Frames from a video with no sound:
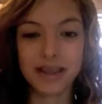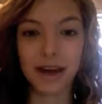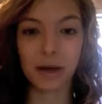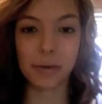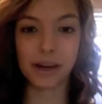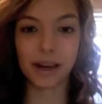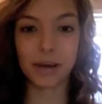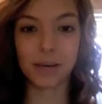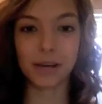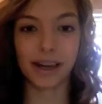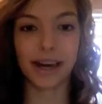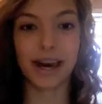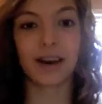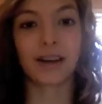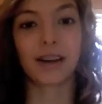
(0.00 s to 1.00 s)
I'll be coming
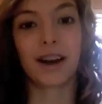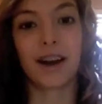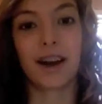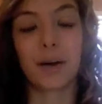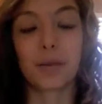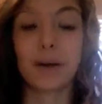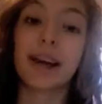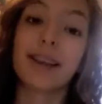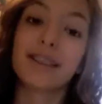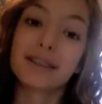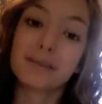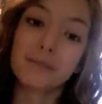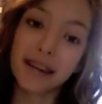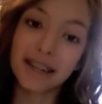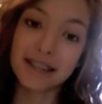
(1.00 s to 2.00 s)
out with as
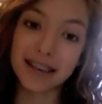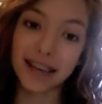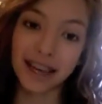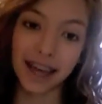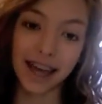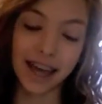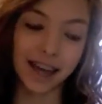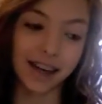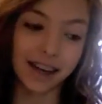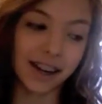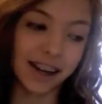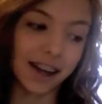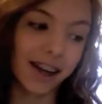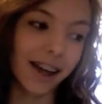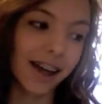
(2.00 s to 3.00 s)
many as I can,
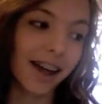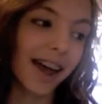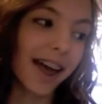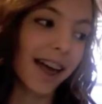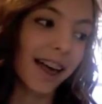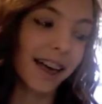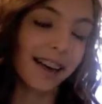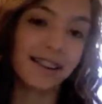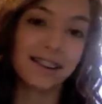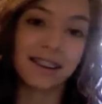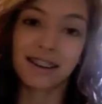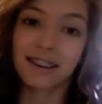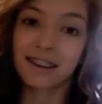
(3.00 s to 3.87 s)
and,